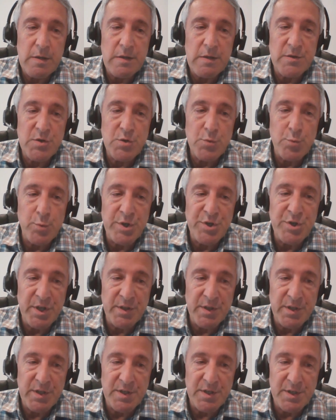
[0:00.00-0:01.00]

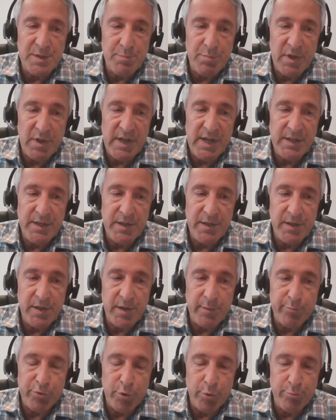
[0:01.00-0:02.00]
switching the display to the
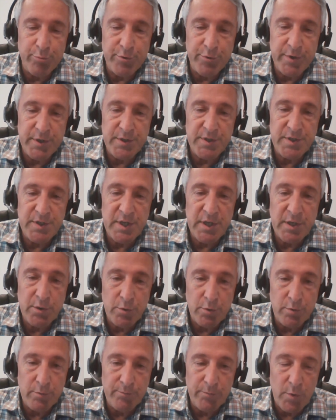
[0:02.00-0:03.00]
appropriate
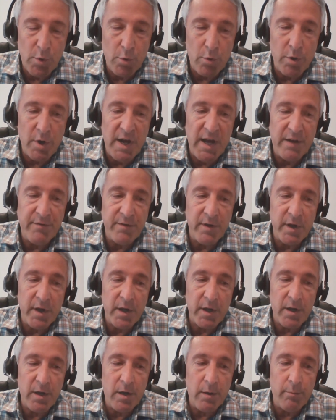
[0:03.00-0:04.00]
signal or having
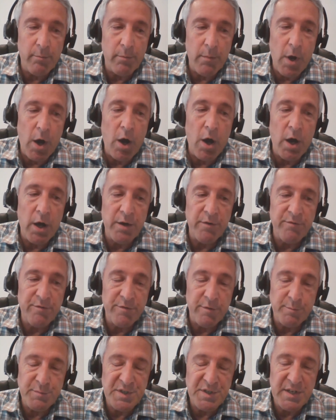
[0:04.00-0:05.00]
it come on
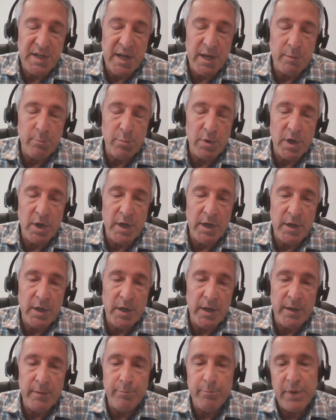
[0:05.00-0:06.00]
from standby
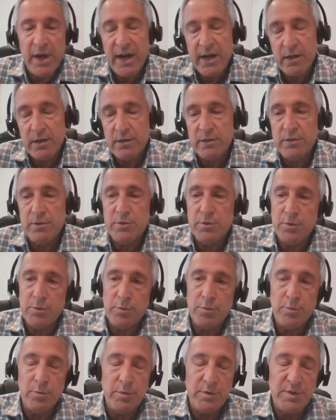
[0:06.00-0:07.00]
and back
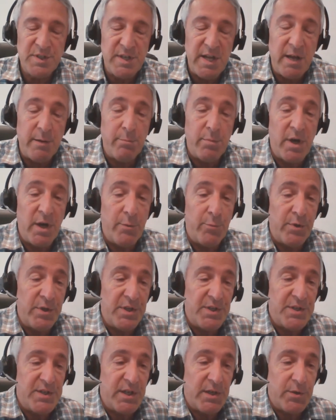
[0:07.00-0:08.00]
to standby when
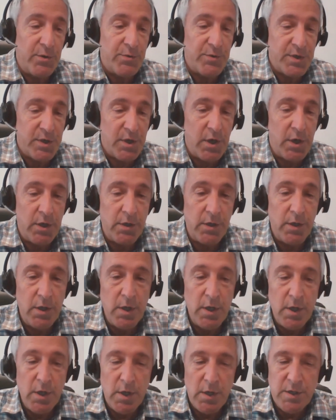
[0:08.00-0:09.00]
the signal's gone.
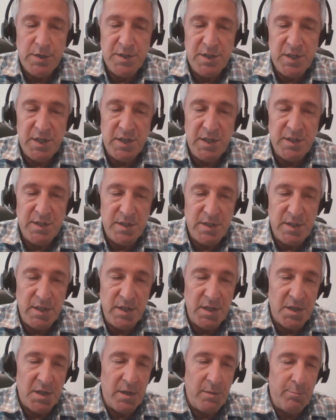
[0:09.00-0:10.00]

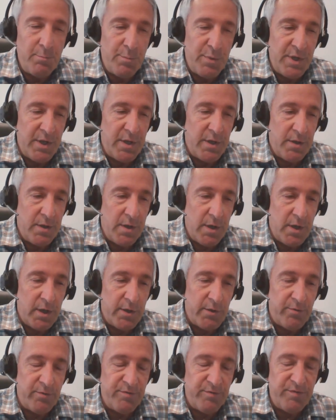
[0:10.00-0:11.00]
CEC can be a
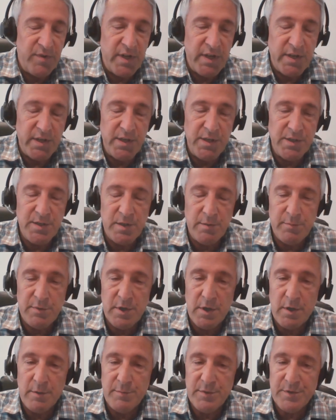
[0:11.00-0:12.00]
little flaky
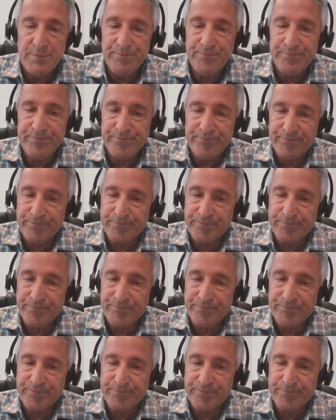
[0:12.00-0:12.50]
sometimes.